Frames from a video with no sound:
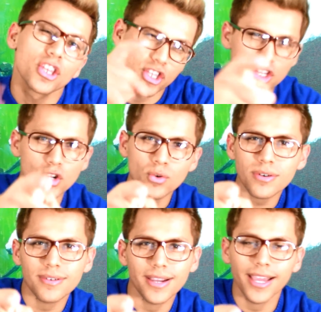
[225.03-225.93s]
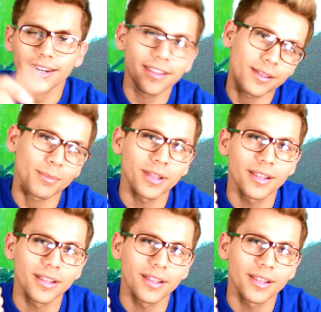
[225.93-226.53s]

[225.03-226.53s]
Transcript: You and him,